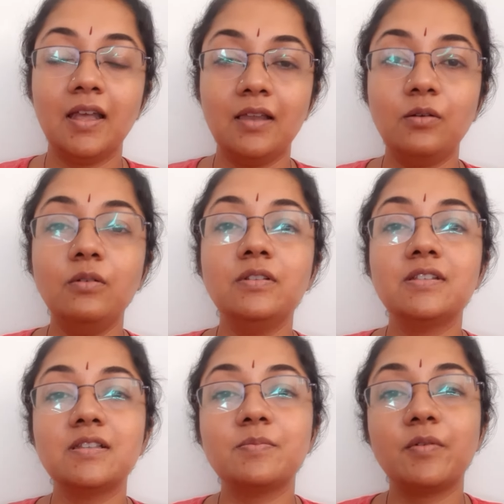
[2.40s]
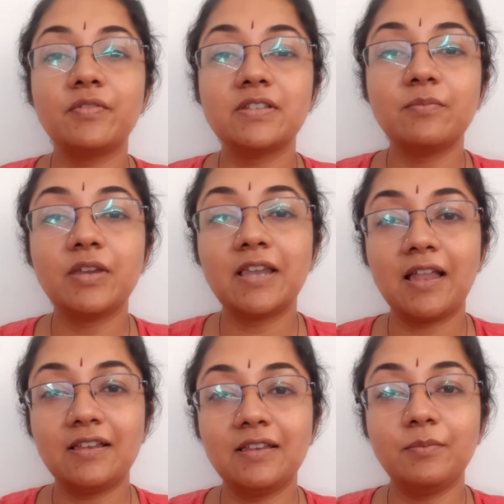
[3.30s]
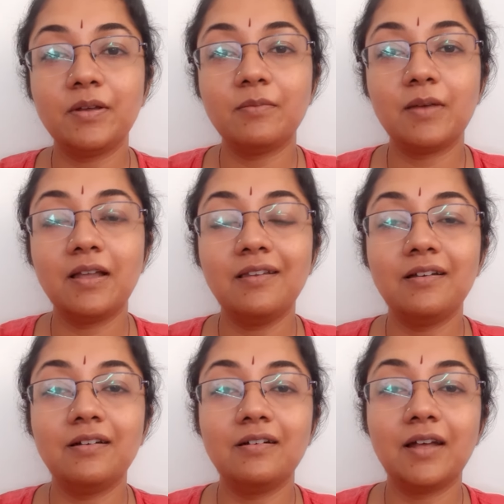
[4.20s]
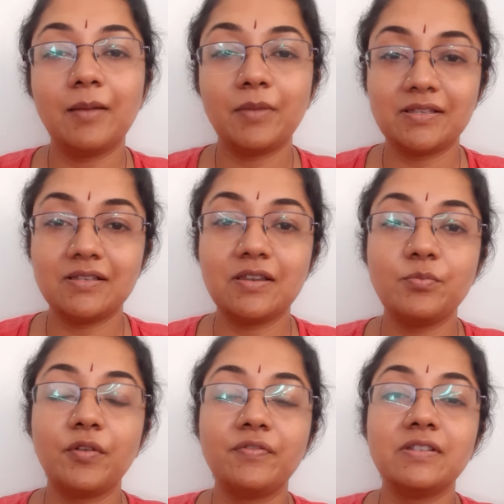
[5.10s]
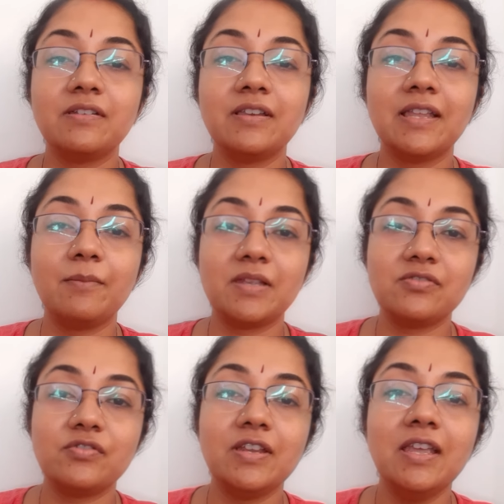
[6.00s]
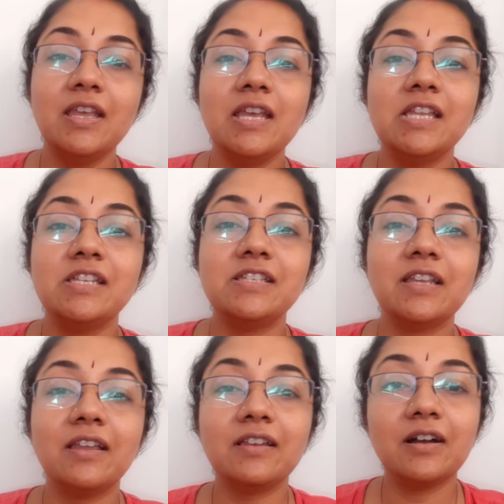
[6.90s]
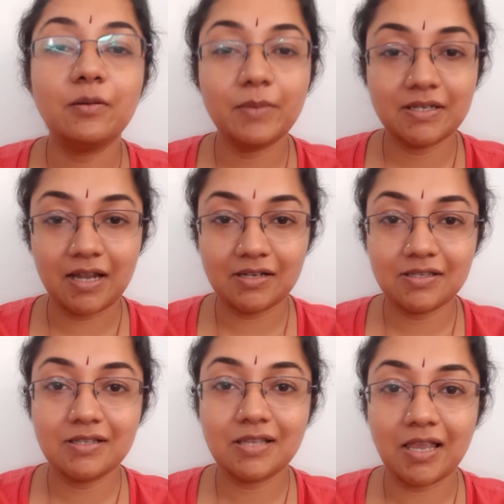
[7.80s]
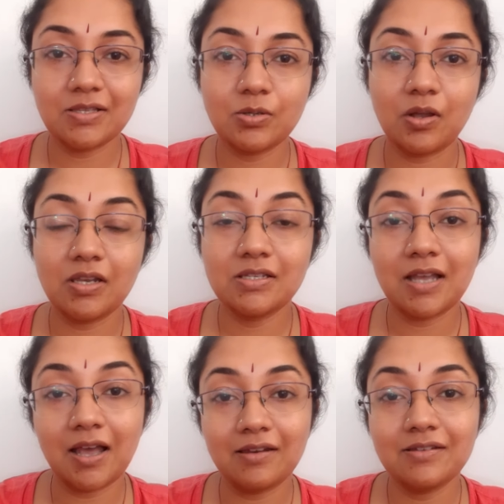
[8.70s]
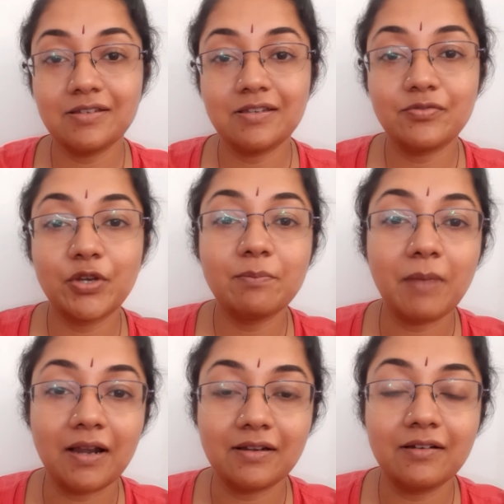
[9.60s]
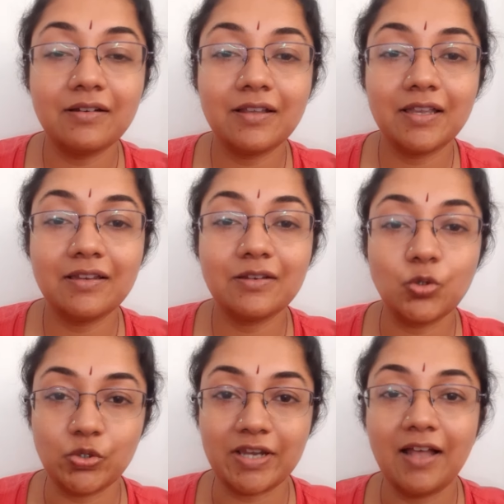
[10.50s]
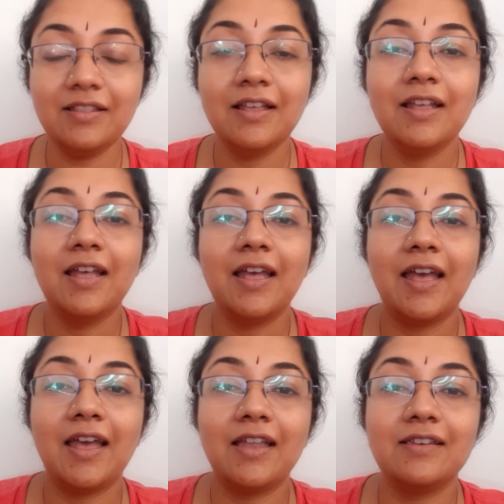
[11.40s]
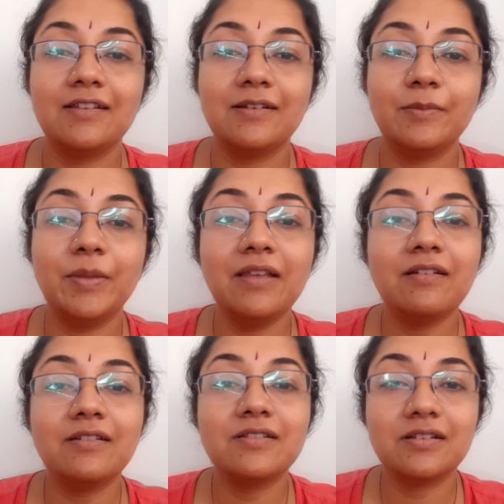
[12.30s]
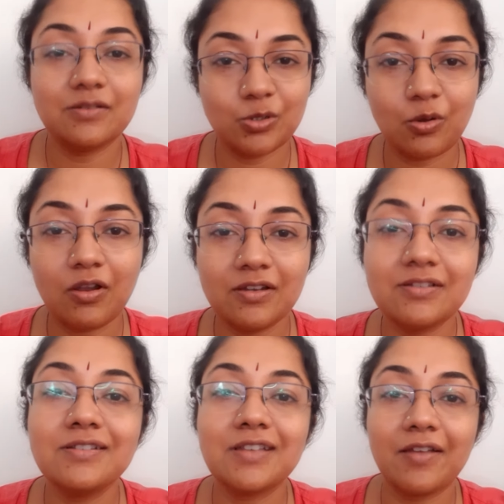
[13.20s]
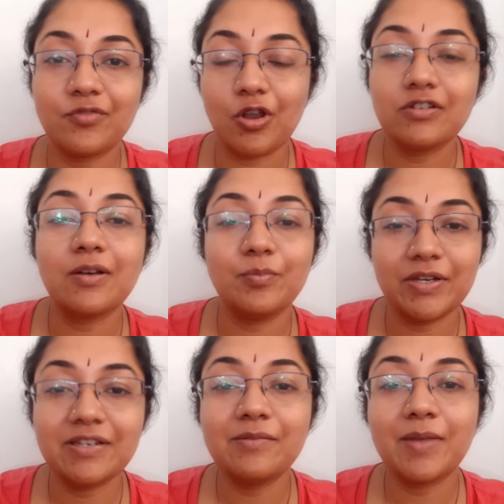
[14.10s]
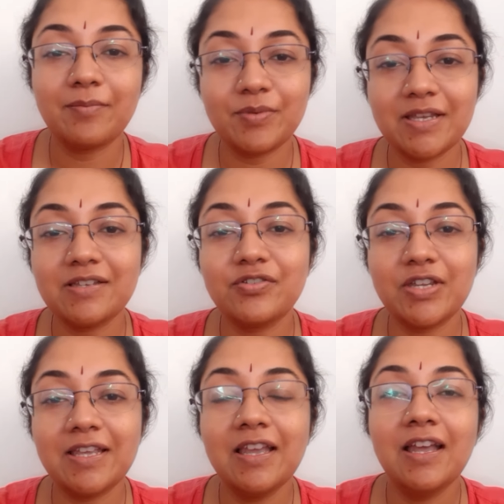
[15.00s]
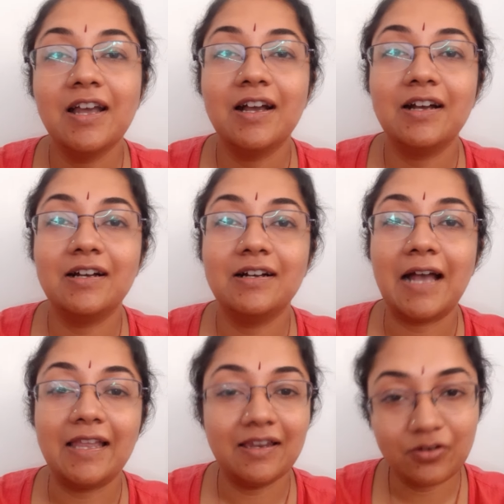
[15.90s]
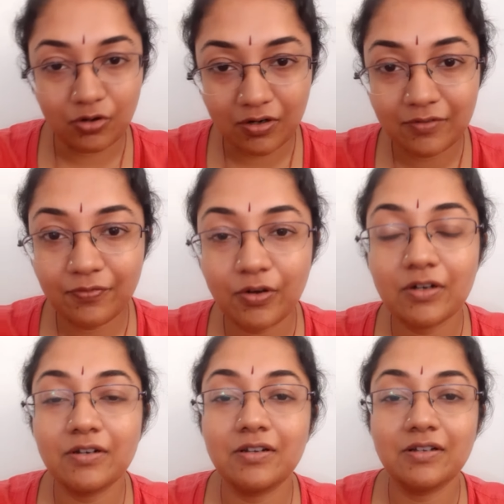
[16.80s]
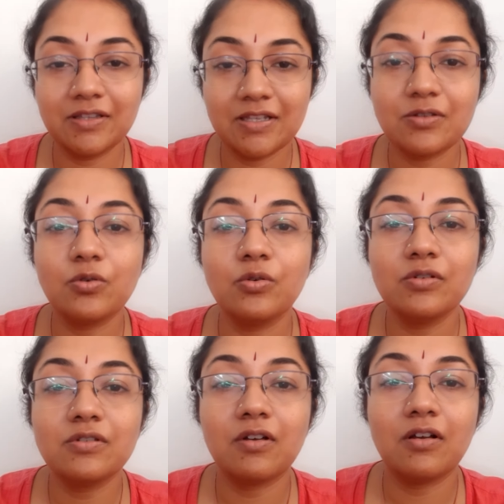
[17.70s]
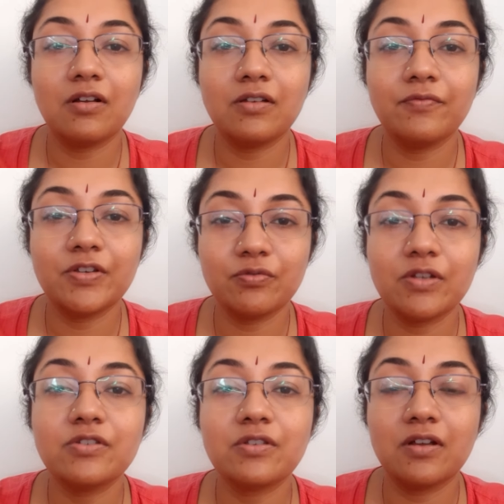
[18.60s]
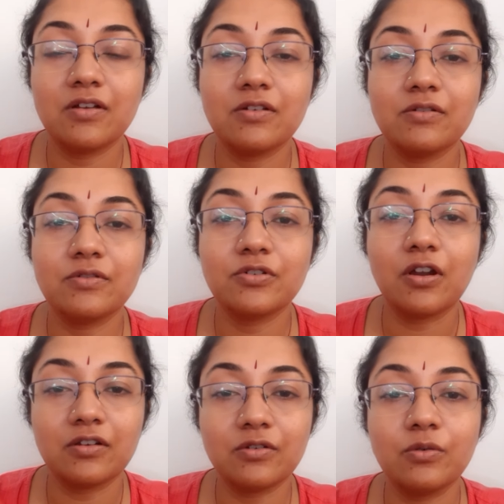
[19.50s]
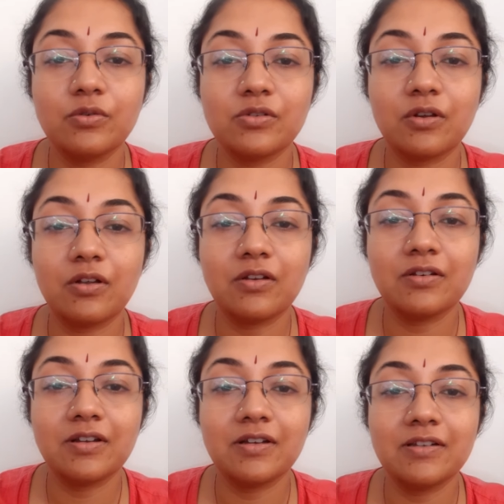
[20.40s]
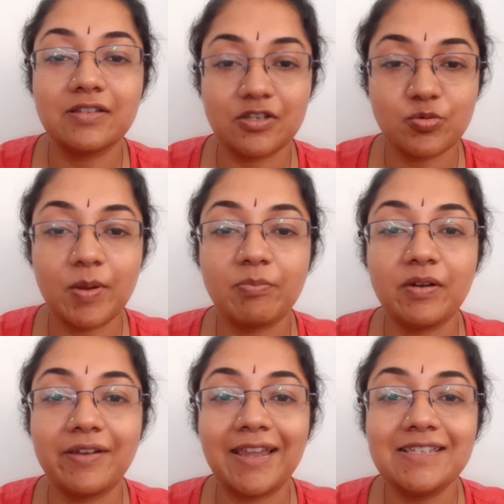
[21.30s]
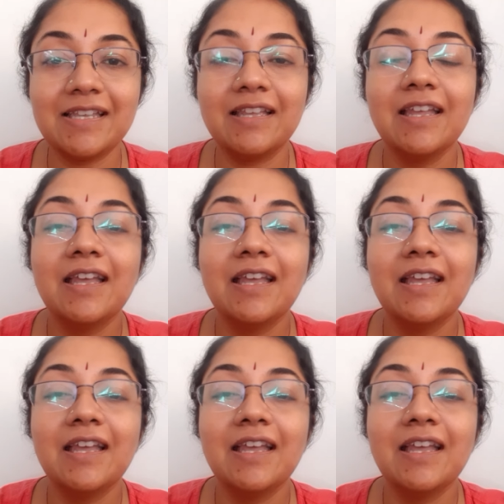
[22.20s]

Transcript: Hello, this is Professor Mrinalini Parmar. I am Assistant Professor in Chemistry, teaching in Government Arts and Science College, Harij, District Patan in Gujarat. And being a research scholar, since I have not completed my PhD, I enrolled for this course, on which was a short course on research paper writing.